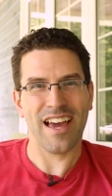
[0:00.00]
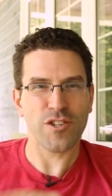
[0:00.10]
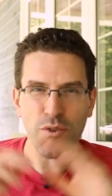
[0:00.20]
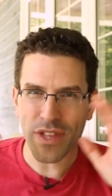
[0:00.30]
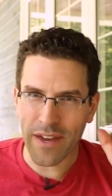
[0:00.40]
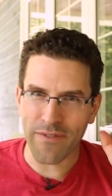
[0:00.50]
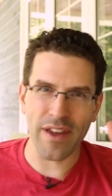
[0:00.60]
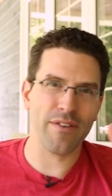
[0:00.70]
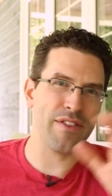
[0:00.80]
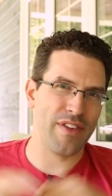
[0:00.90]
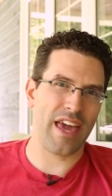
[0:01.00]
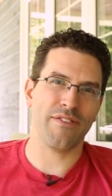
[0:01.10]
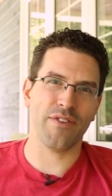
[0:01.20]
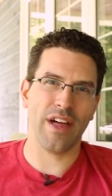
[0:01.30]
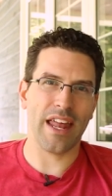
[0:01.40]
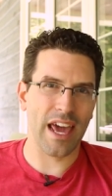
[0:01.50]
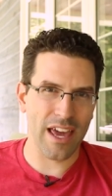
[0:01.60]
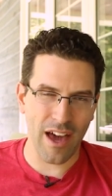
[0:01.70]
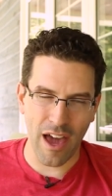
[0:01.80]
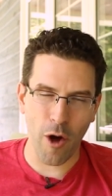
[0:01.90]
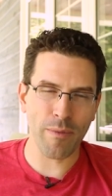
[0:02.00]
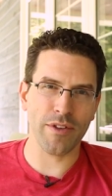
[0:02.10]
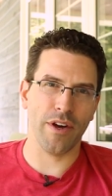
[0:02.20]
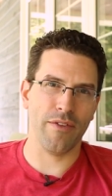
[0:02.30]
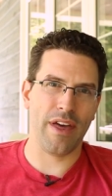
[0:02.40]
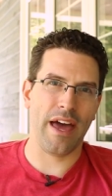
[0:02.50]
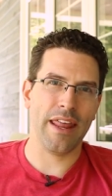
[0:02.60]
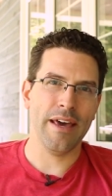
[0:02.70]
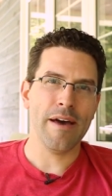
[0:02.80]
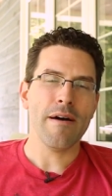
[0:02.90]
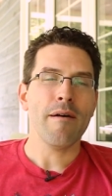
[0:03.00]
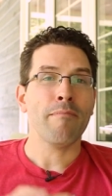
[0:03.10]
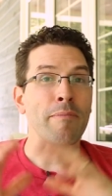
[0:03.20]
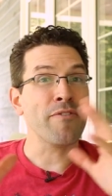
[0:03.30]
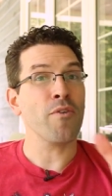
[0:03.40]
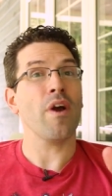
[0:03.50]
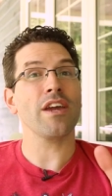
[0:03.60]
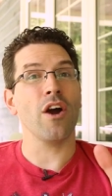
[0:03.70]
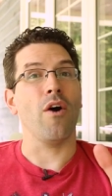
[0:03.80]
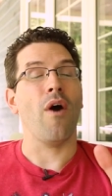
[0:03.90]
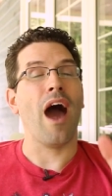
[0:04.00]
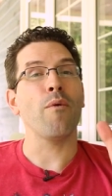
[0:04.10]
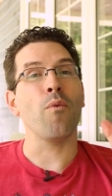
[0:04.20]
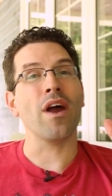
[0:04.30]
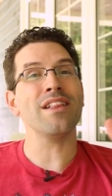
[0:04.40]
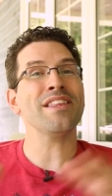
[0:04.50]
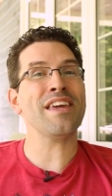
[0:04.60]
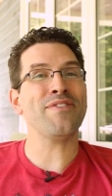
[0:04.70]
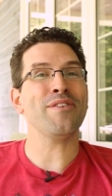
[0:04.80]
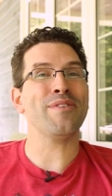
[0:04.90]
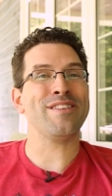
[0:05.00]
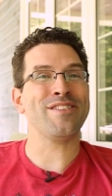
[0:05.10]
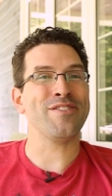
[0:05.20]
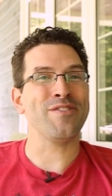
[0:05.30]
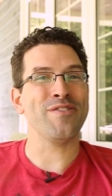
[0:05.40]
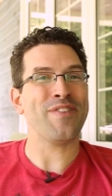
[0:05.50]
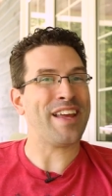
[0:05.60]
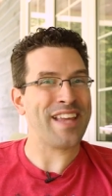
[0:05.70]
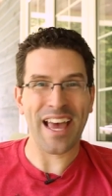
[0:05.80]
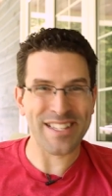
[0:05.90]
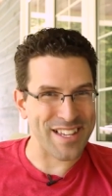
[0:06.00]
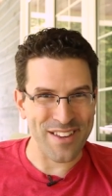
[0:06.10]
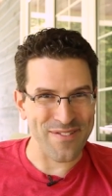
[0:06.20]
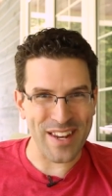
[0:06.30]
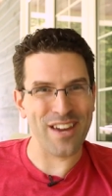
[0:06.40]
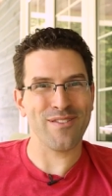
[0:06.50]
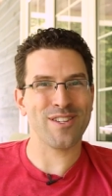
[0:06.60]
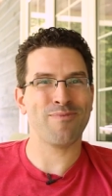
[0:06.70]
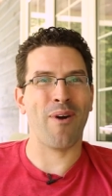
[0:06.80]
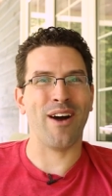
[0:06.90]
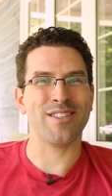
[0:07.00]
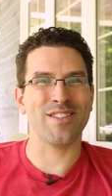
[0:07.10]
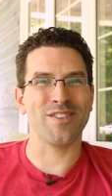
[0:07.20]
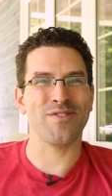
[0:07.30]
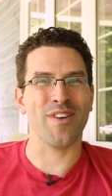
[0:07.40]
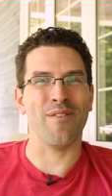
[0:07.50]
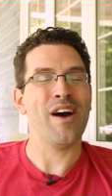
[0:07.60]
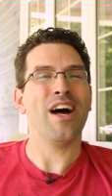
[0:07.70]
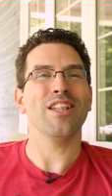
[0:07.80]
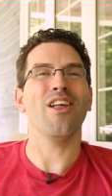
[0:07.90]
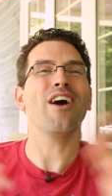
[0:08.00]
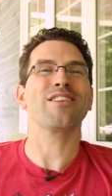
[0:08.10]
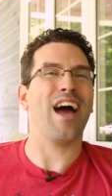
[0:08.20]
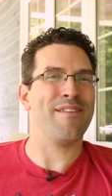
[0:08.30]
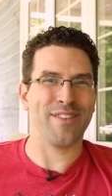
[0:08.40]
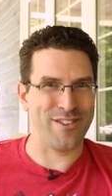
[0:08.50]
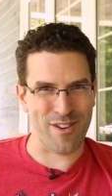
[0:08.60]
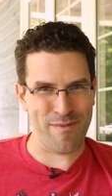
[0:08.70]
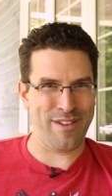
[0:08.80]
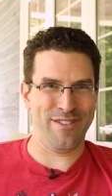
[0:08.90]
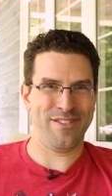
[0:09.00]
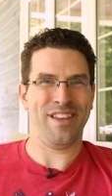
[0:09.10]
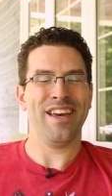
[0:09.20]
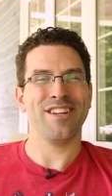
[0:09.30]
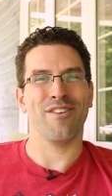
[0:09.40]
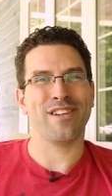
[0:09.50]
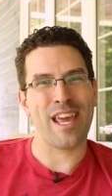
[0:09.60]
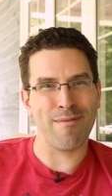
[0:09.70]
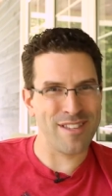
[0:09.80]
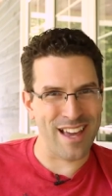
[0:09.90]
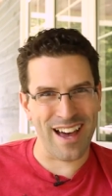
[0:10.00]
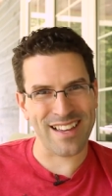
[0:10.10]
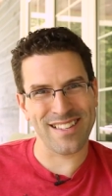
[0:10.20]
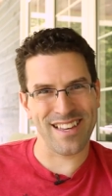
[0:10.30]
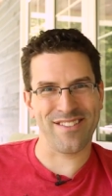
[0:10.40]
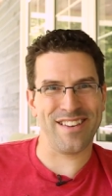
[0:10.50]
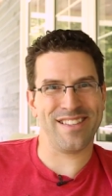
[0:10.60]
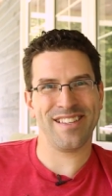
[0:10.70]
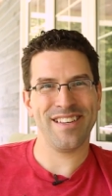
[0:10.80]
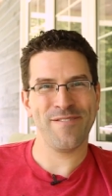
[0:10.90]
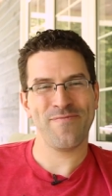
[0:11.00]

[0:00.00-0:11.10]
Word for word: I truly am very thankful, and I, I hope you know that. But before I go, I want to leave you with two fantastic video responses from longtime contributors to our Table Talk series.